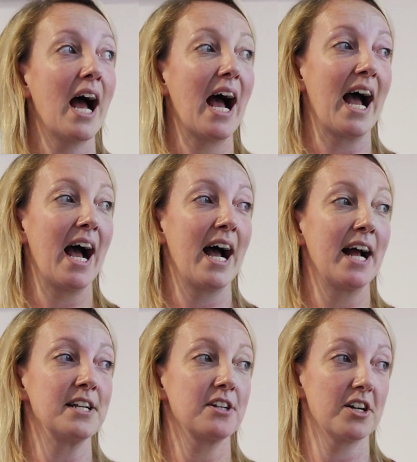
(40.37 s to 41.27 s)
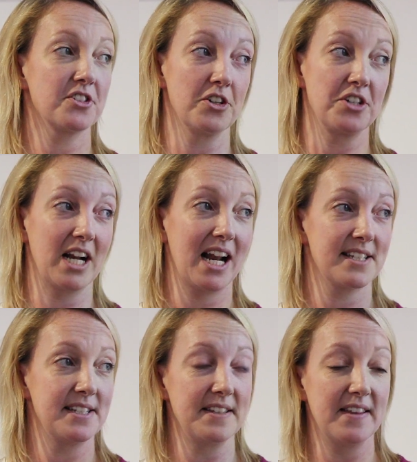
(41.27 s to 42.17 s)
and I started doing
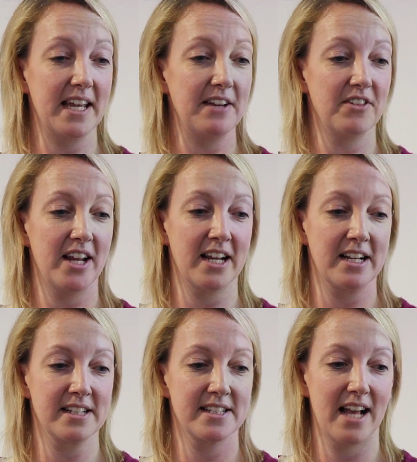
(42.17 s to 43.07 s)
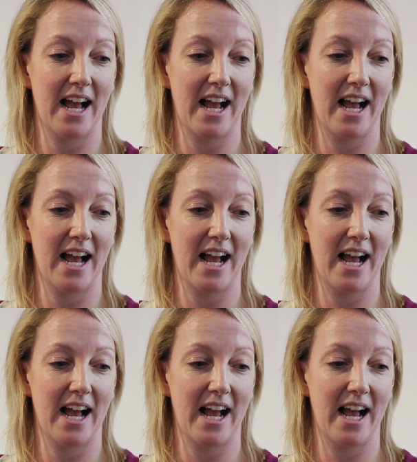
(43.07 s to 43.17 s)
classes in the evenings,